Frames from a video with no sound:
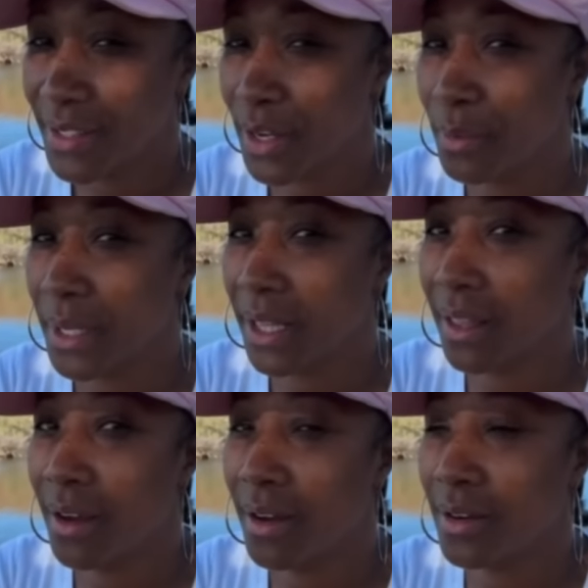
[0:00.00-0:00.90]
It's gonna be a
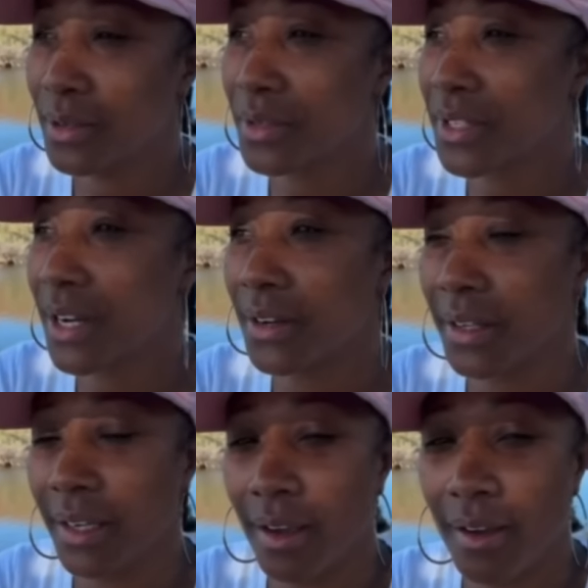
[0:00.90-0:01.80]
long
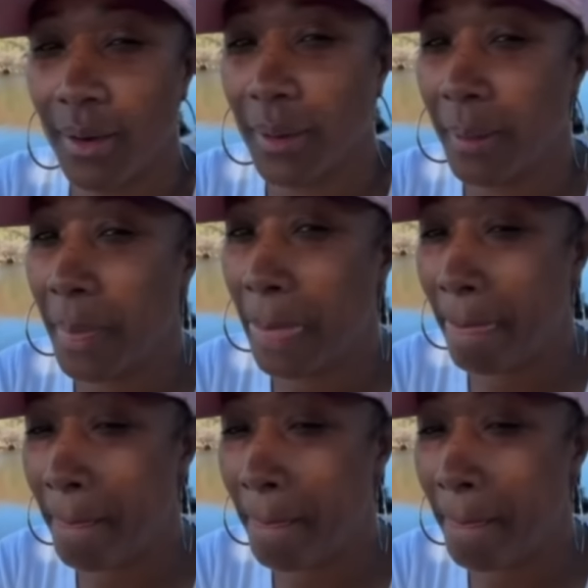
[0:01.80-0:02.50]
journey, y'all.